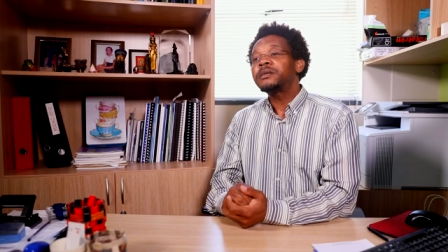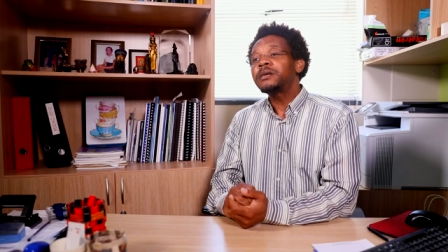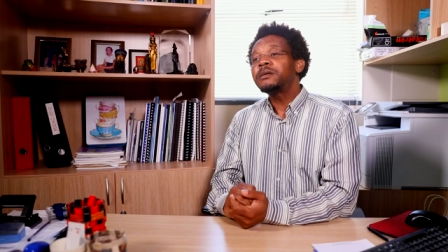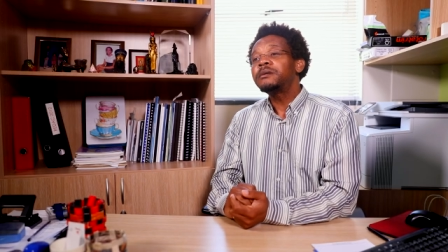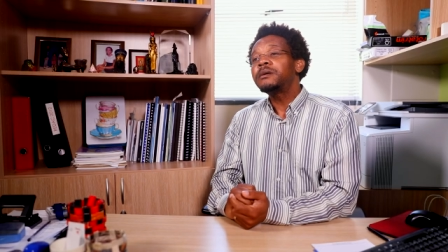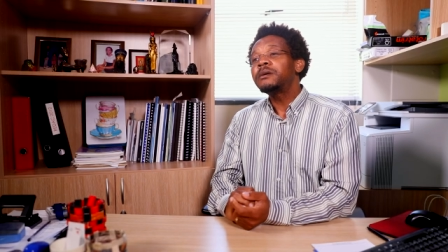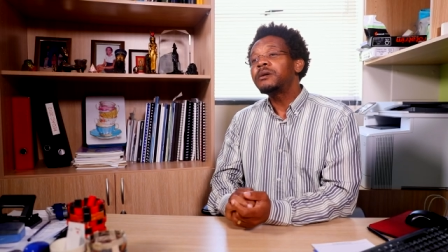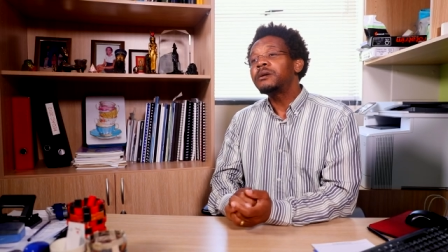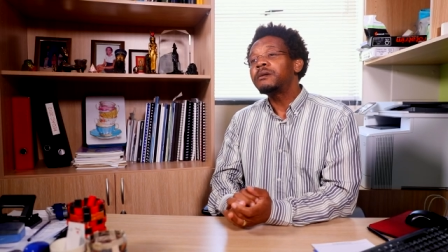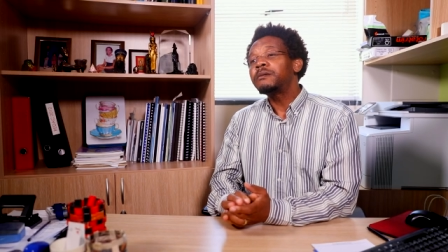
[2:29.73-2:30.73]
second
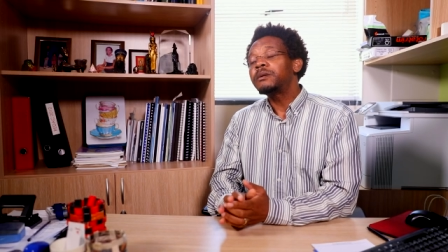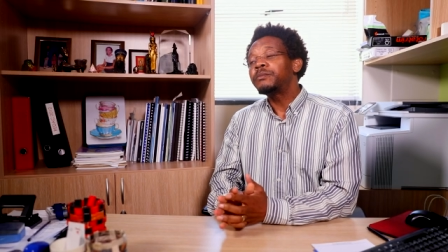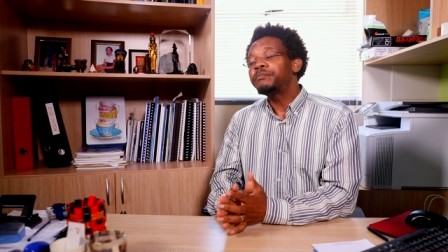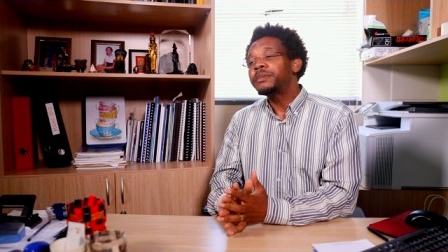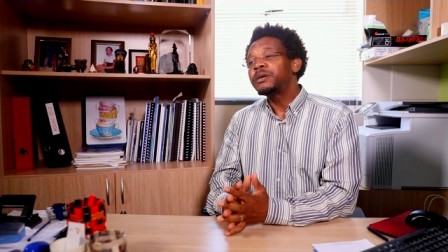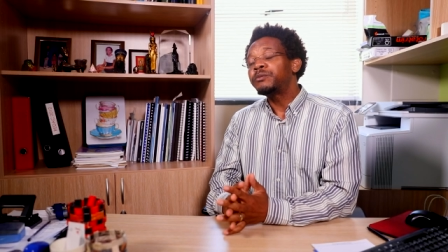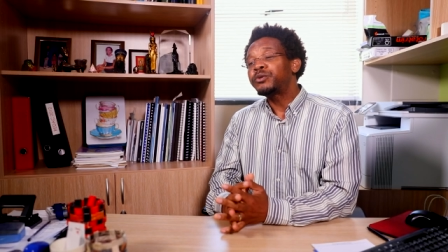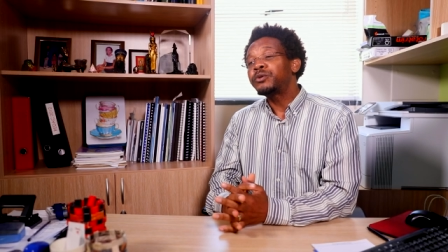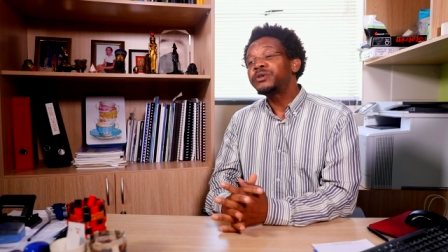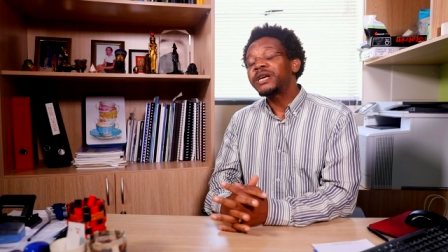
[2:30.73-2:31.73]
uh, uh,
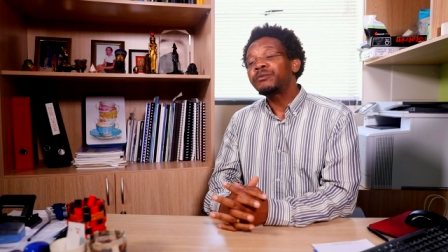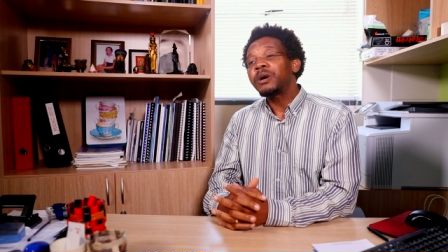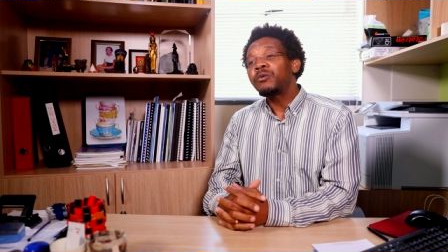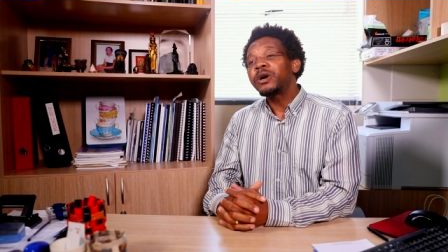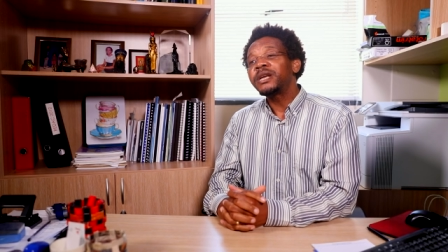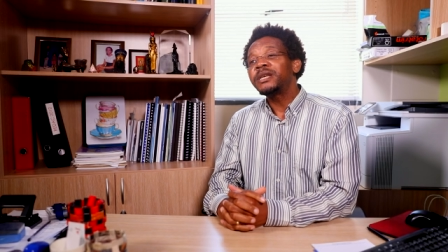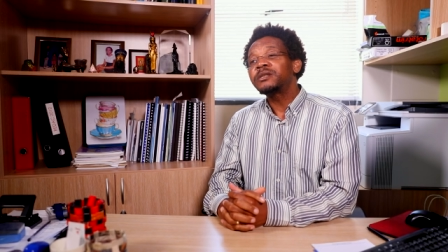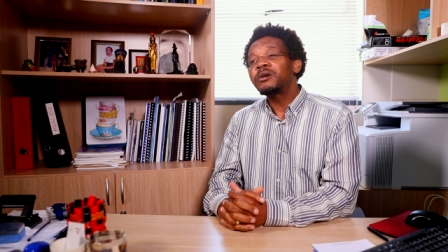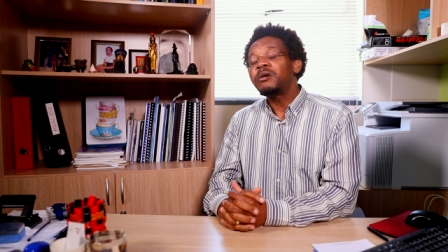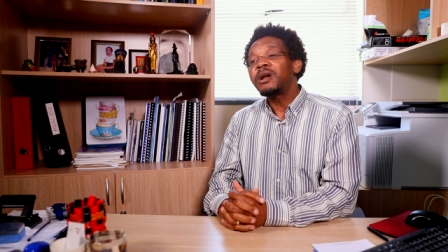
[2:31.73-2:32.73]
project we are working
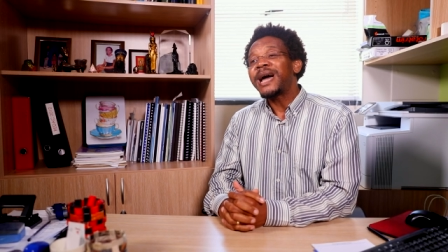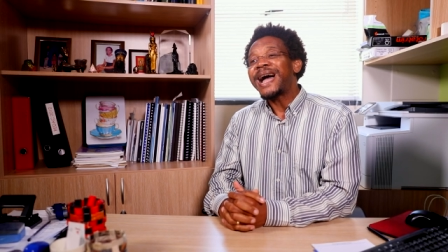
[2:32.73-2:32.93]
is called